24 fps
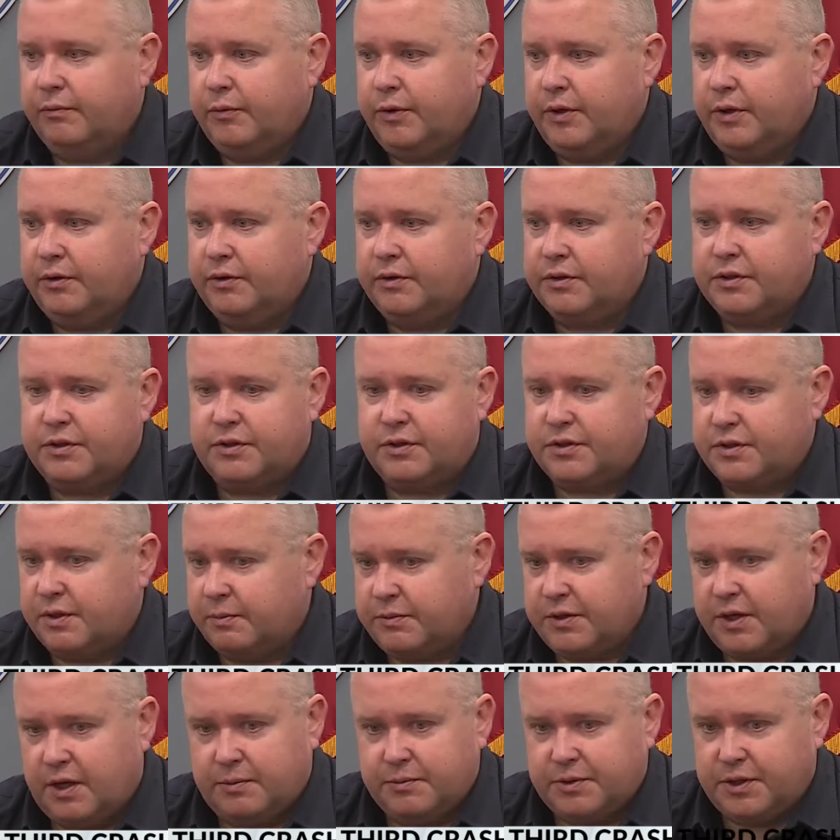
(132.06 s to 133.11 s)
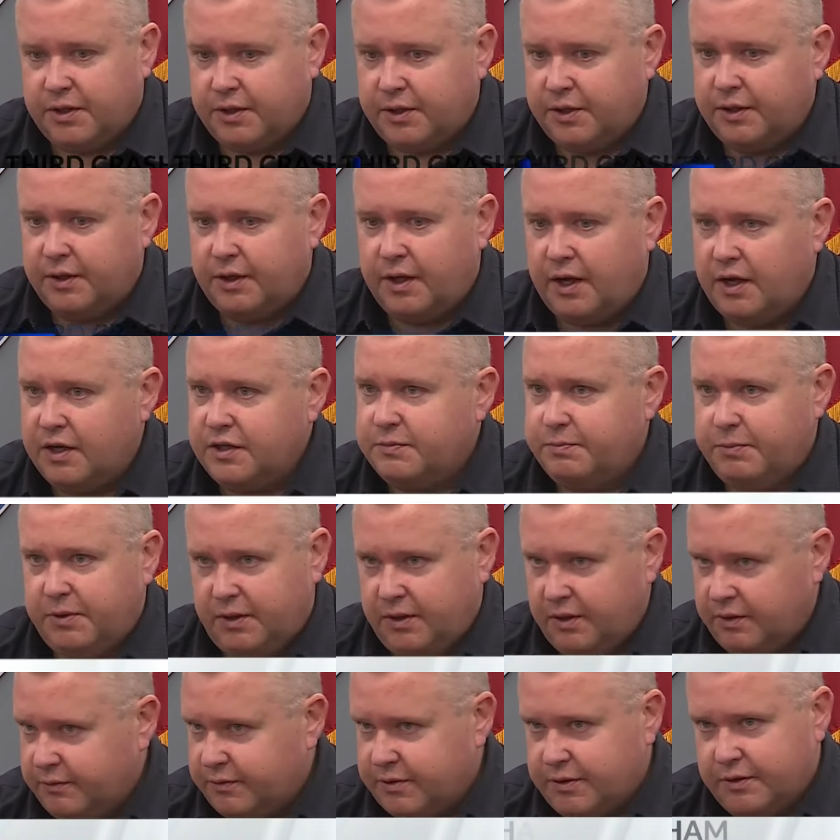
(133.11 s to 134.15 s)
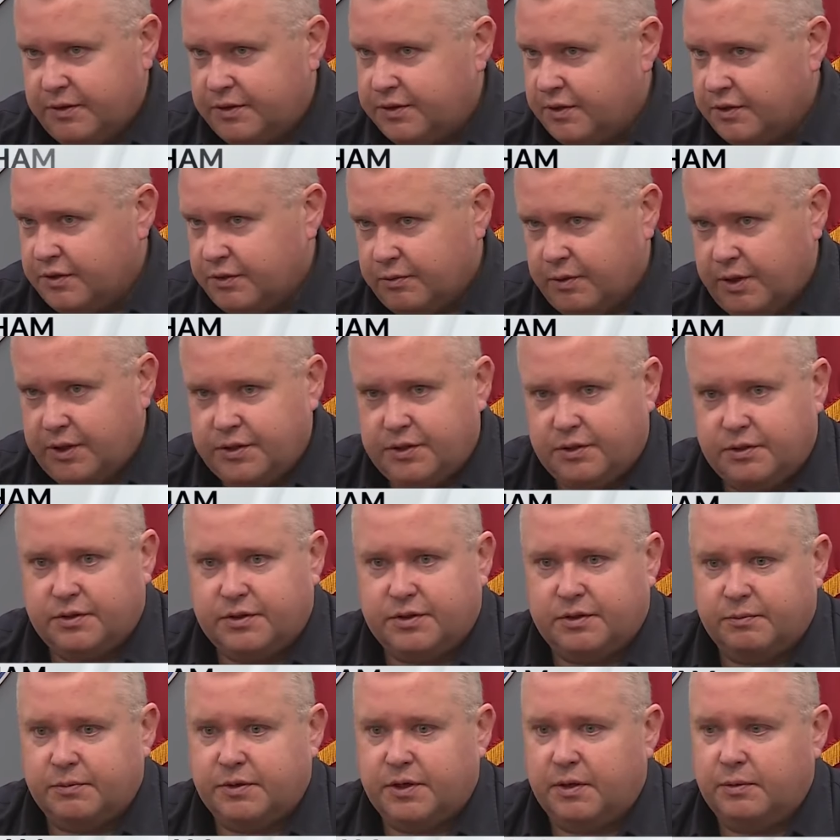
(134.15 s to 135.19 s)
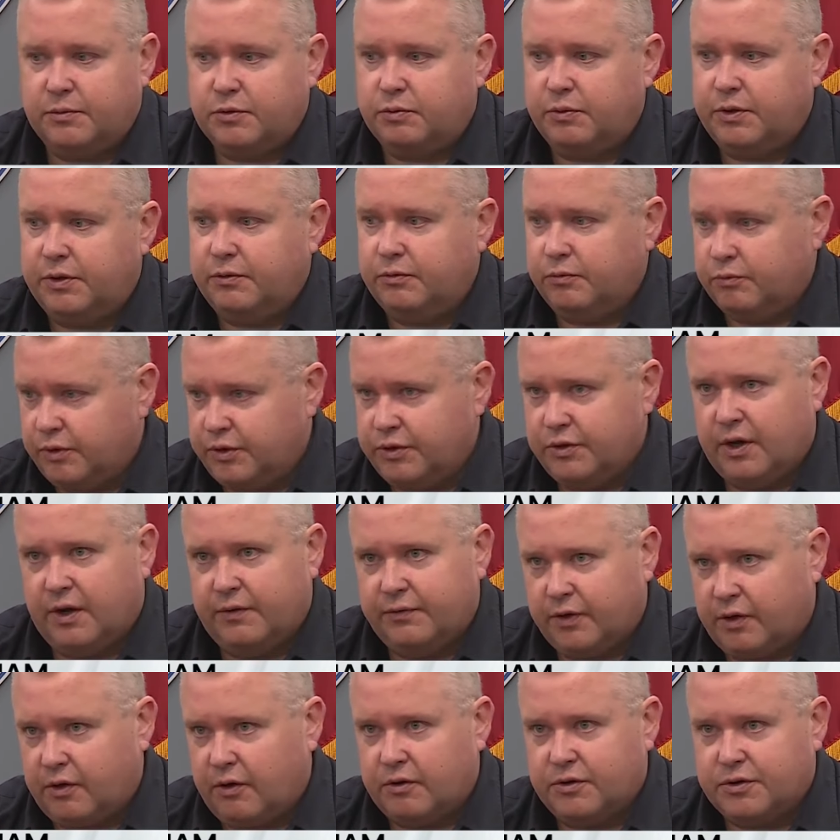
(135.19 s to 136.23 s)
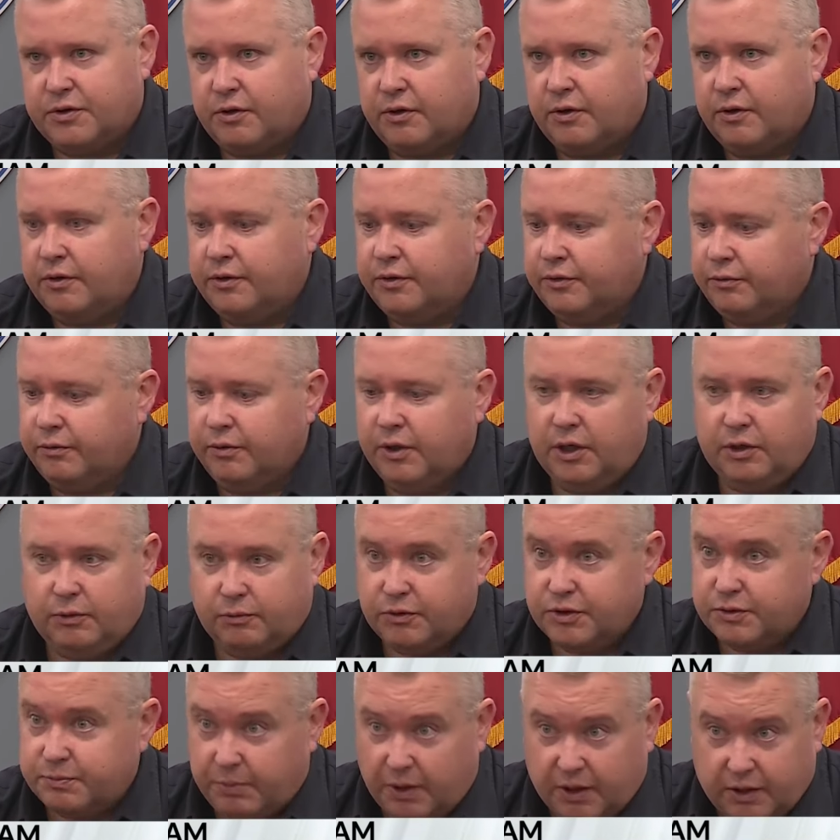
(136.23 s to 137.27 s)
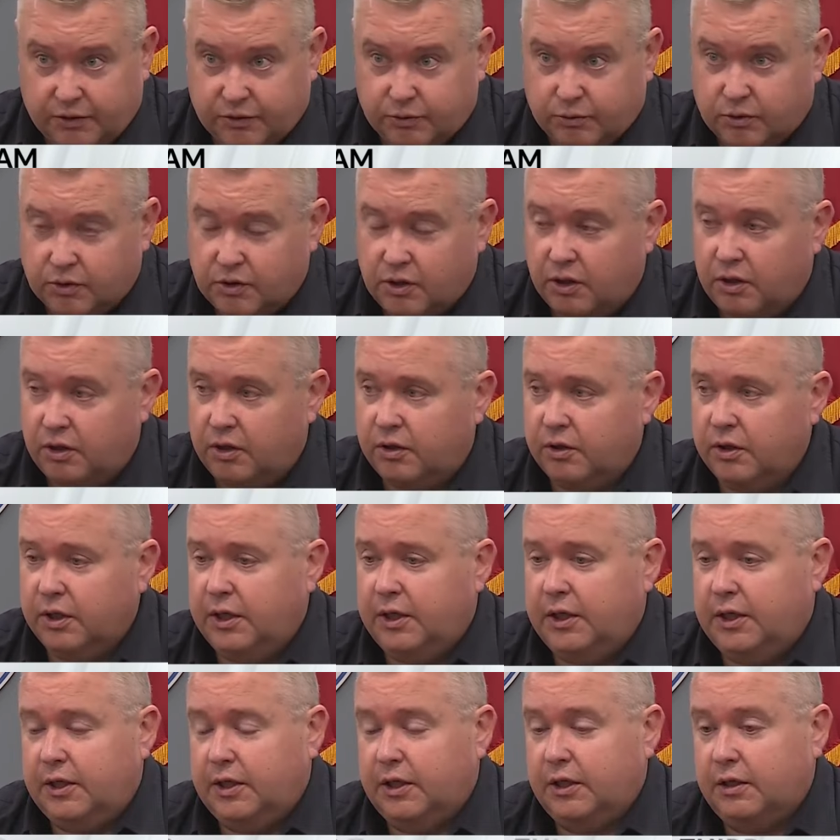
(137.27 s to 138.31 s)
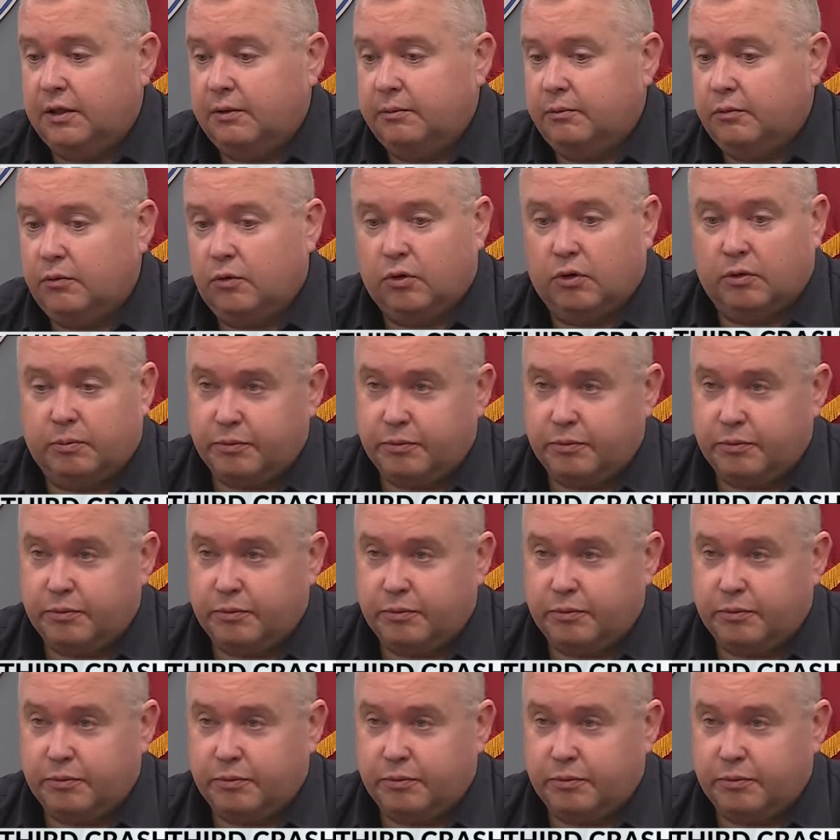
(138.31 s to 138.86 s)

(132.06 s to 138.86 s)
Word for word: We sometimes get in high speed situations. Sometimes we, we drive the cars hard to respond to a call um, or a